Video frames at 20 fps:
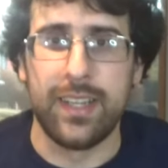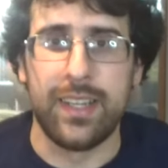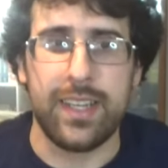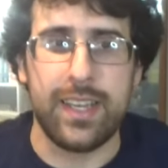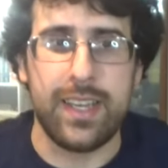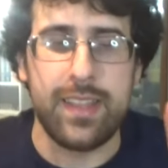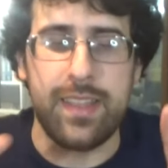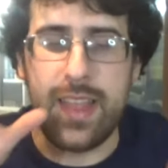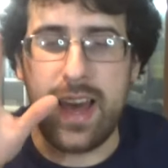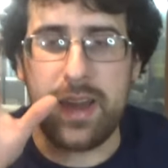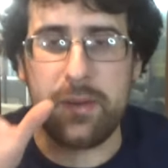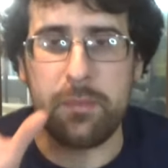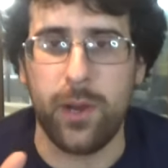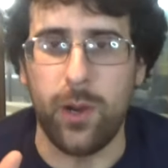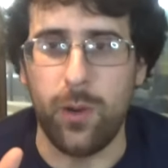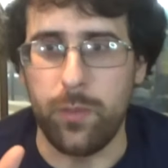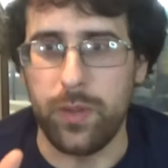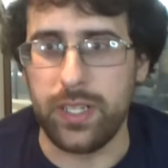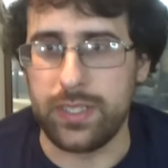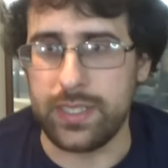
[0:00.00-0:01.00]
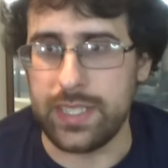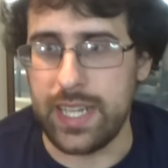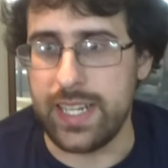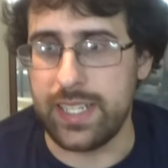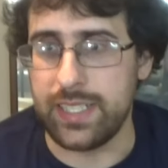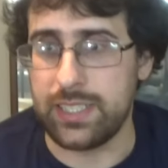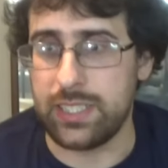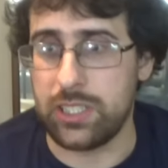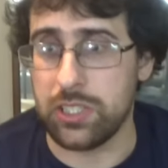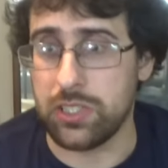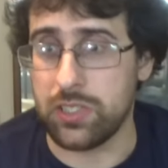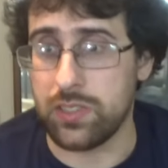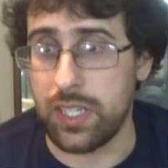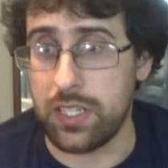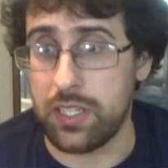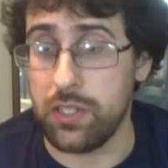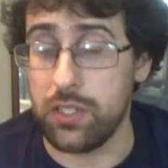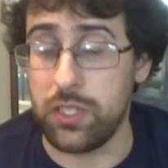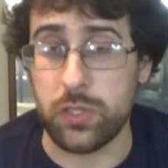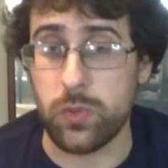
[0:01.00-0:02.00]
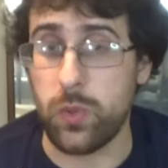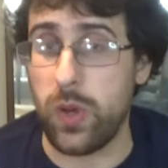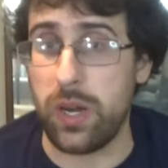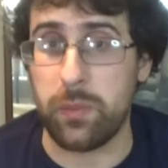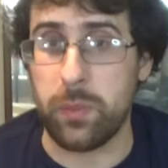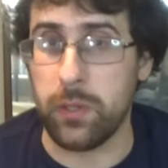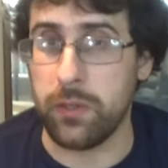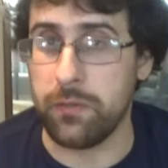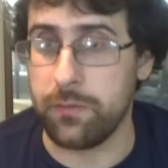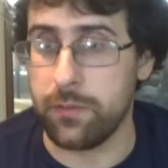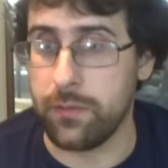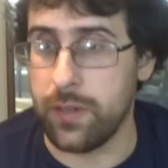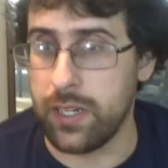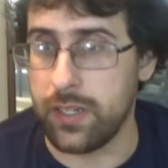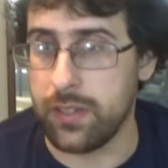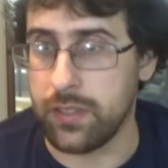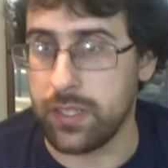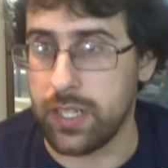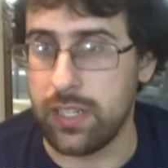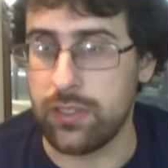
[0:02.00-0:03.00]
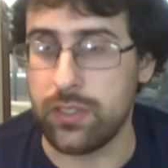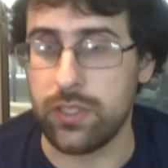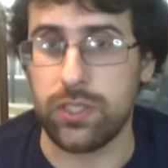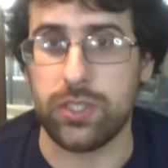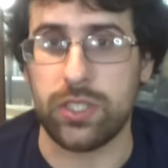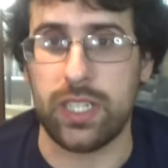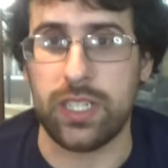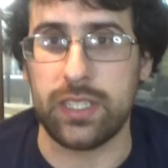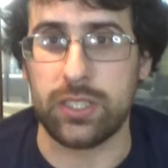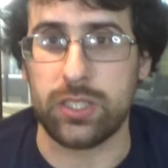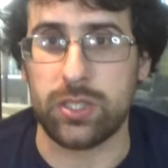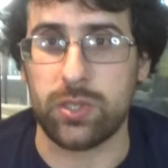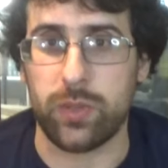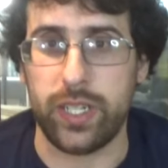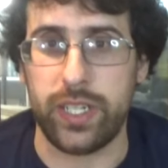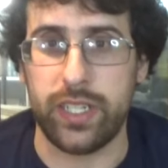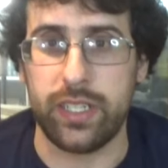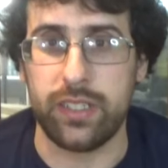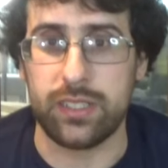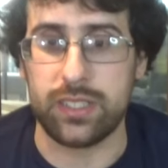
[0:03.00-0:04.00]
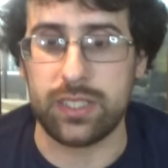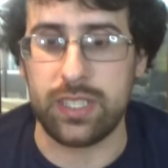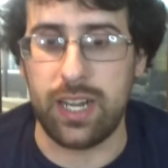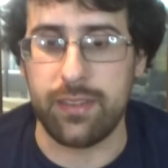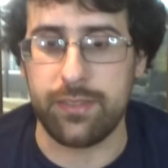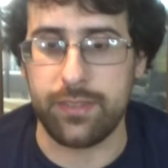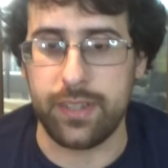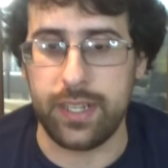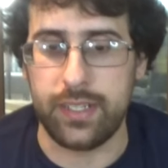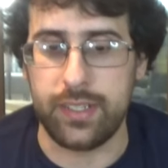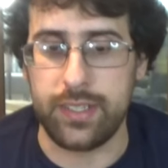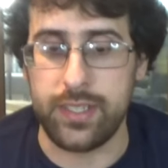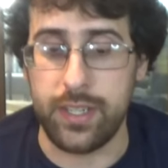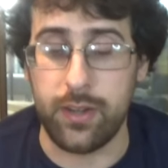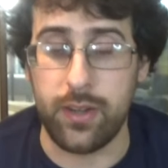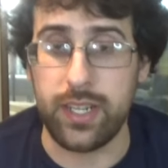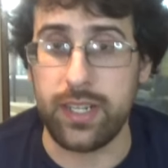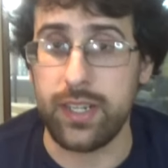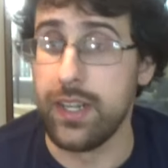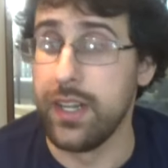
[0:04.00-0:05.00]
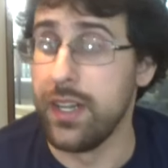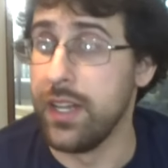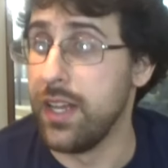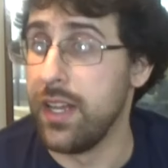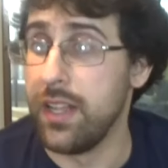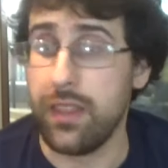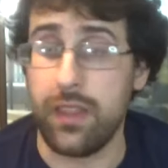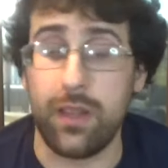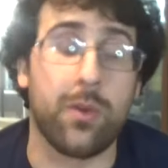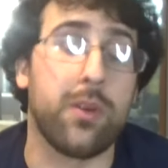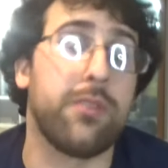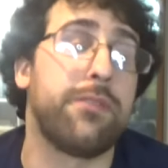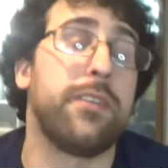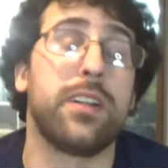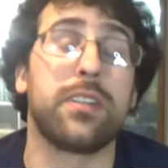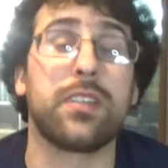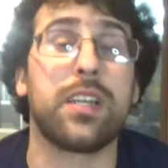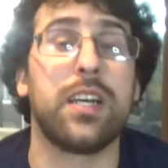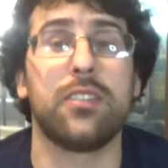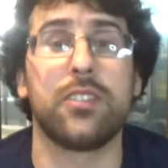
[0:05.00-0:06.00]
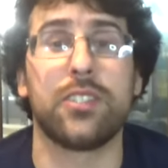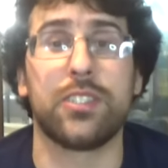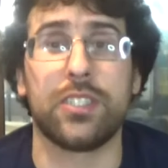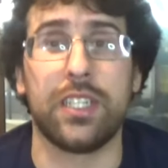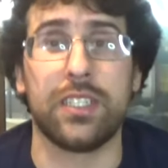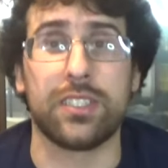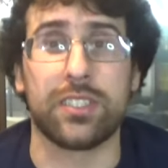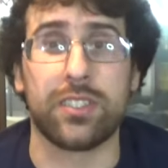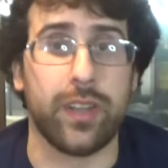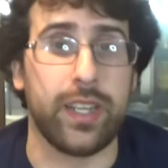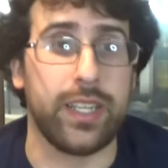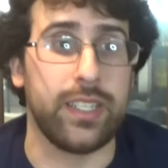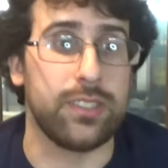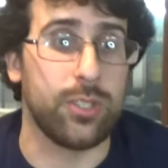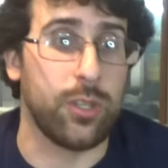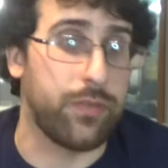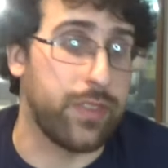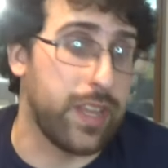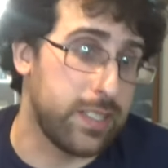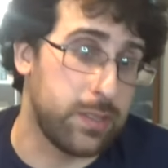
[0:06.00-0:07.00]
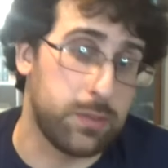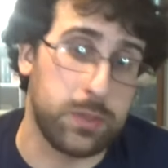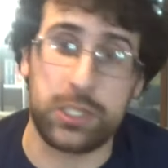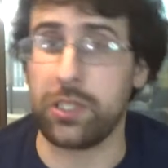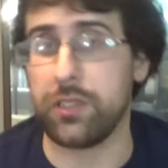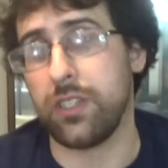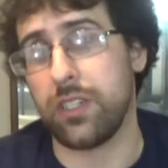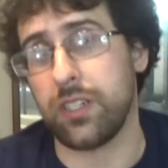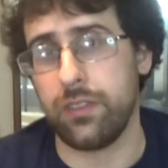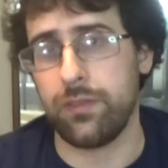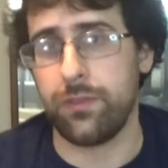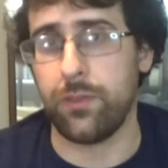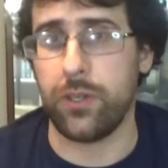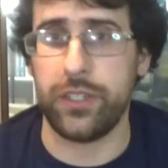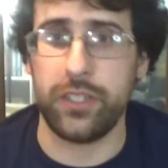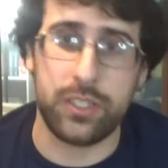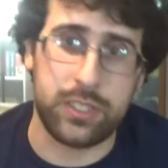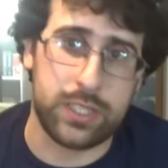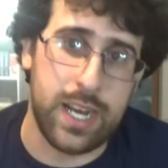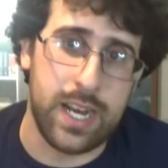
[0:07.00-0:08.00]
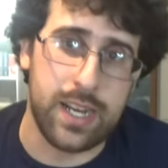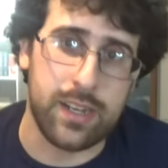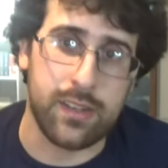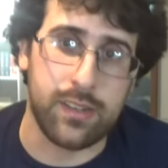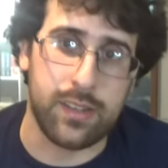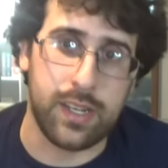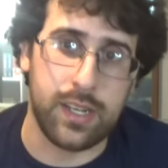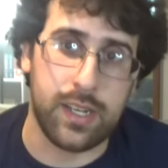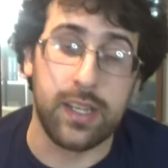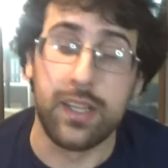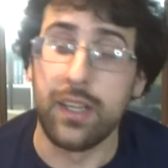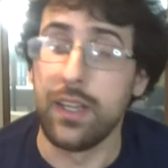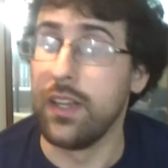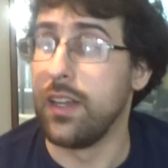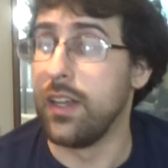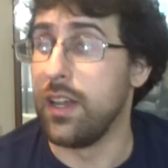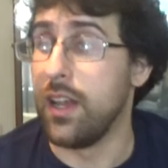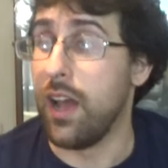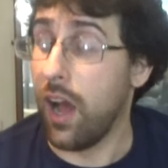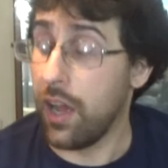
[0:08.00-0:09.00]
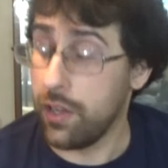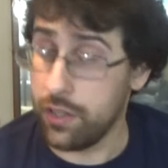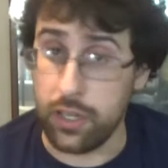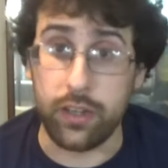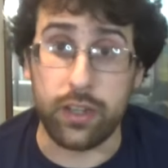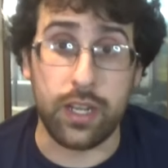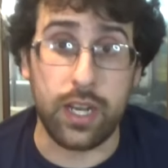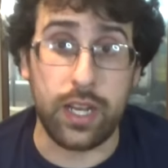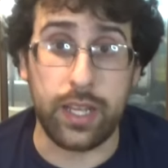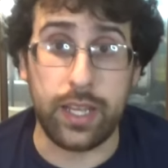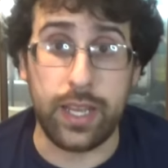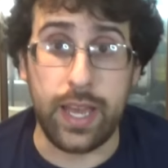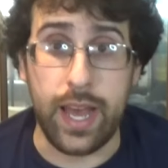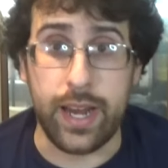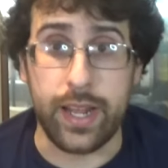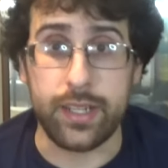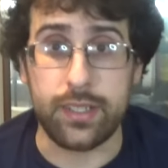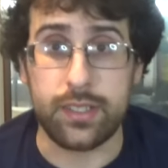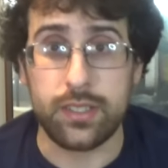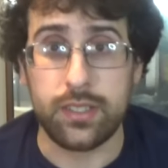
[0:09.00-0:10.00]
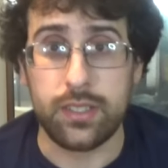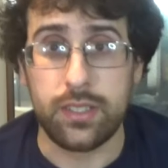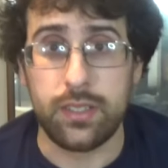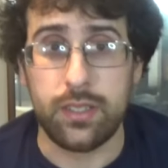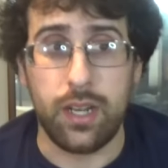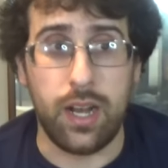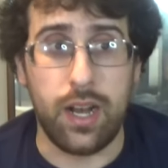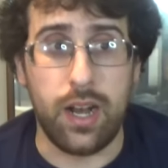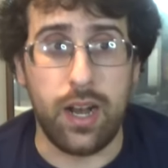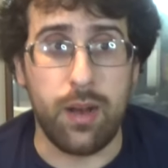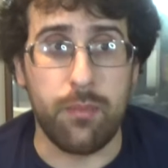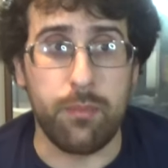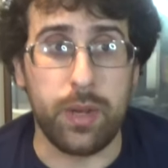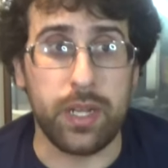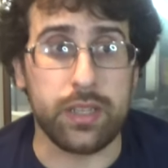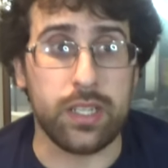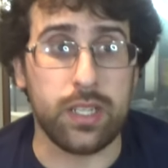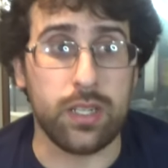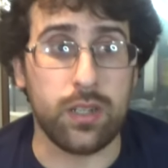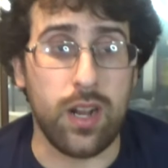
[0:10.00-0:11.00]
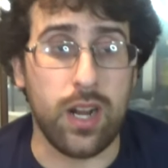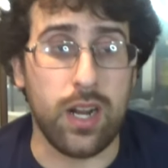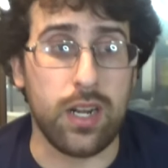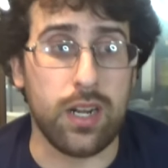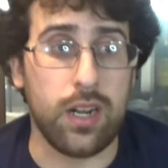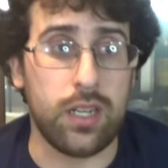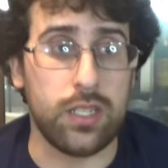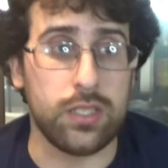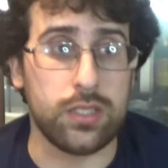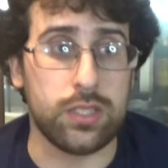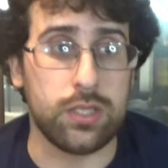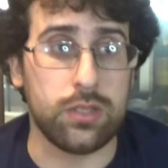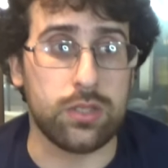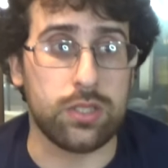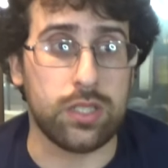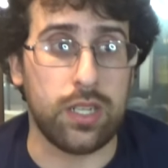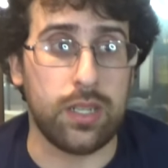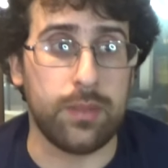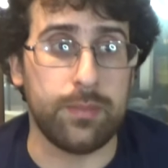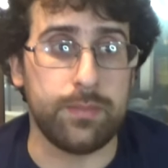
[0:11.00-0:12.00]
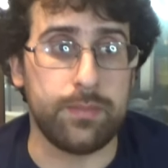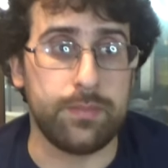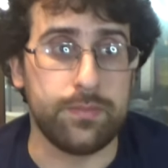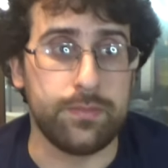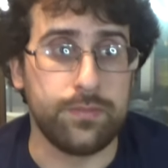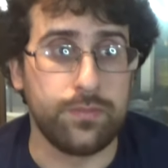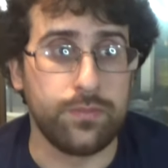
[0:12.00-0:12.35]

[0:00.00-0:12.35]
in that moment and it's just like you just want to put fun colors on screen and stuff and you know what there were fun colors on screen so if that's what you're looking for in your sakuga you're gonna get it um, but there are also some